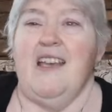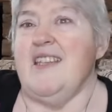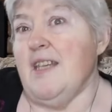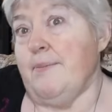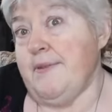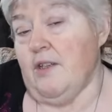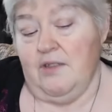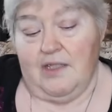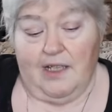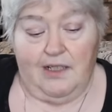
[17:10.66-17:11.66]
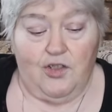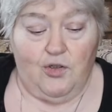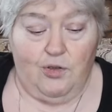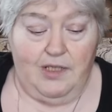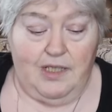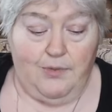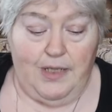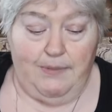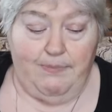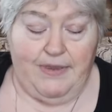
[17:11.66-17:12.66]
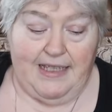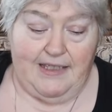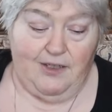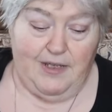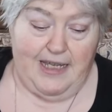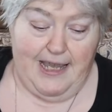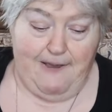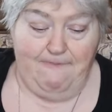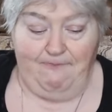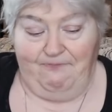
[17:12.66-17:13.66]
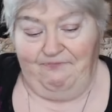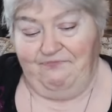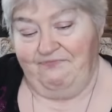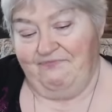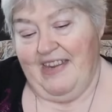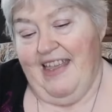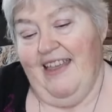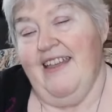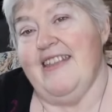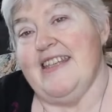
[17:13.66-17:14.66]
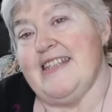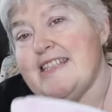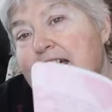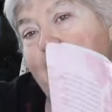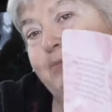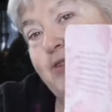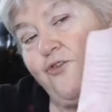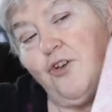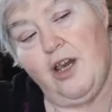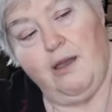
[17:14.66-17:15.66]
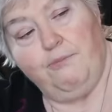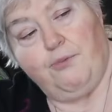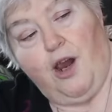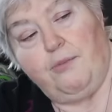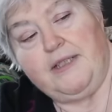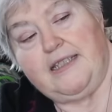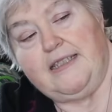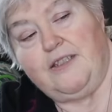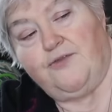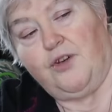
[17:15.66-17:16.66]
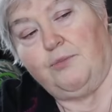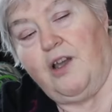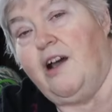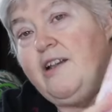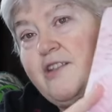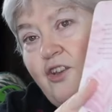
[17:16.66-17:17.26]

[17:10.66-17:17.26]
This episode's kind of short and sweet, but that's okay. This comes from Promises from God's